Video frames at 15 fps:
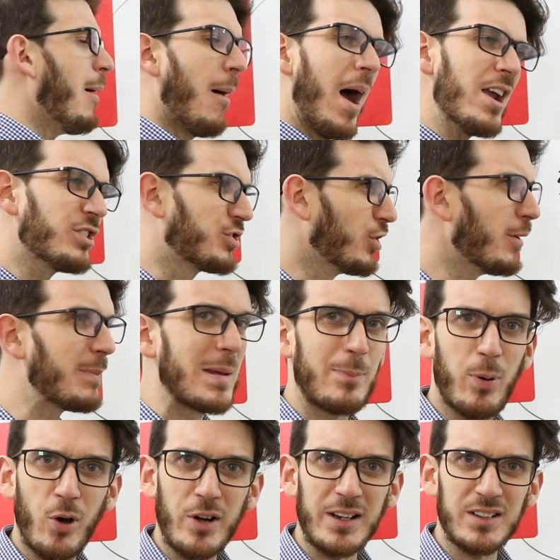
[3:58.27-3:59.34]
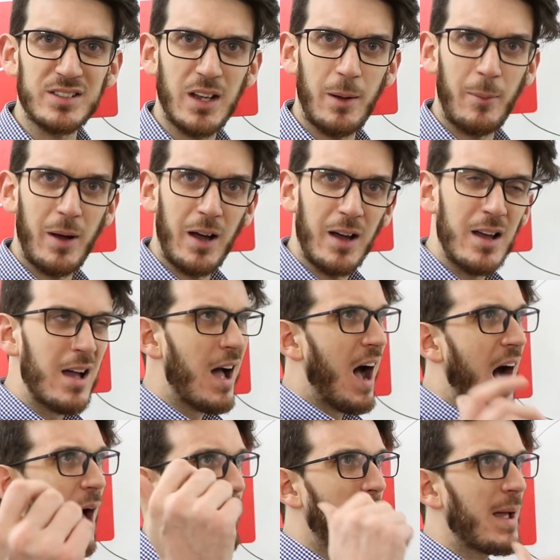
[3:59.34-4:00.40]
I should be putting some, uh,
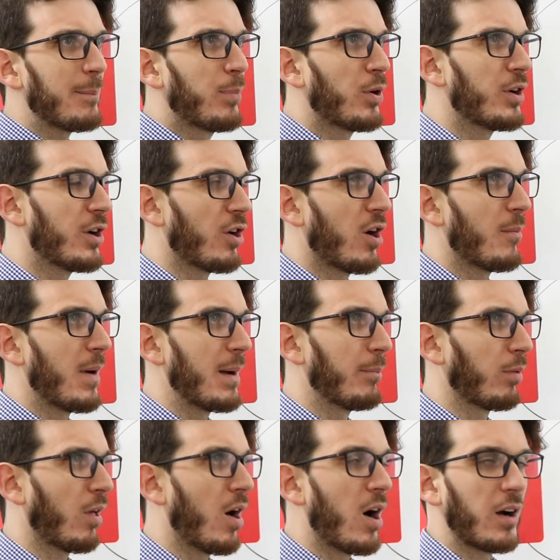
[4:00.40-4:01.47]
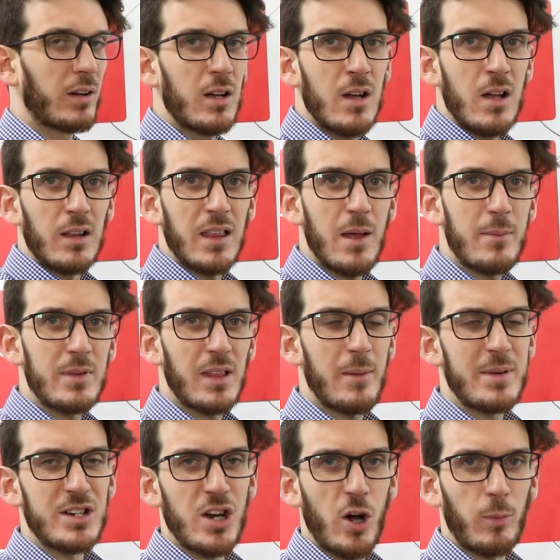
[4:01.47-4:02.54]
I might put it on my blog. Let me,
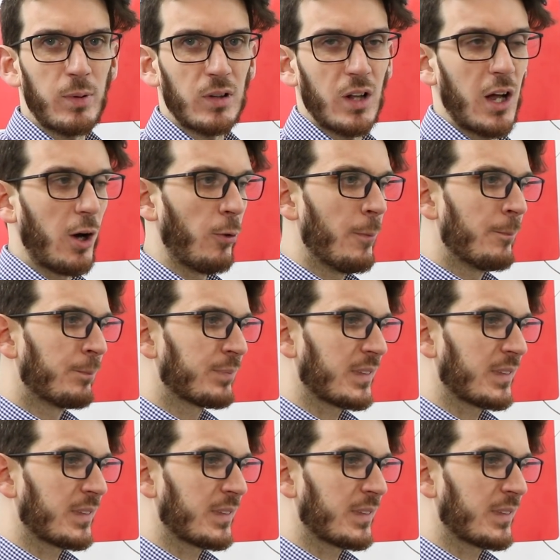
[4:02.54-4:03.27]
let me know below